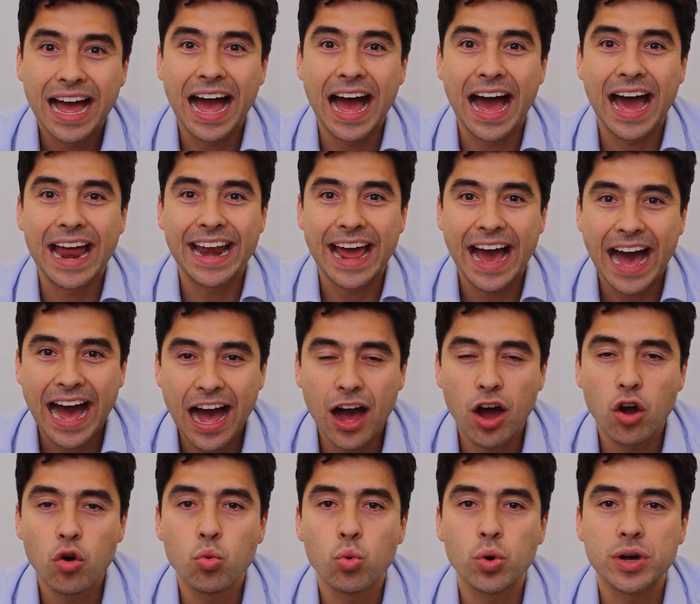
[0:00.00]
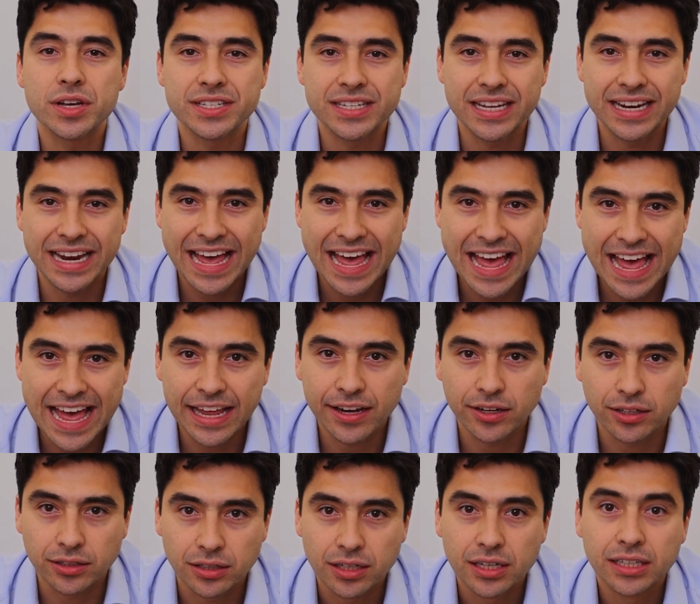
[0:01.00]
and how was it
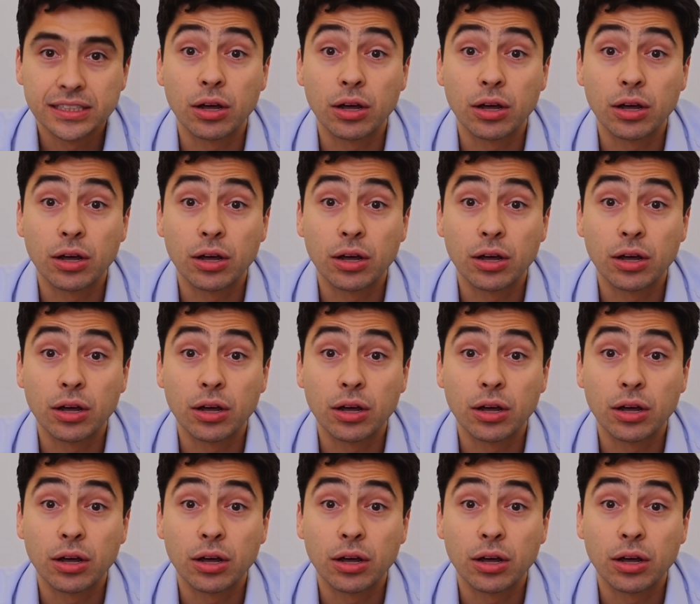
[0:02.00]
handled.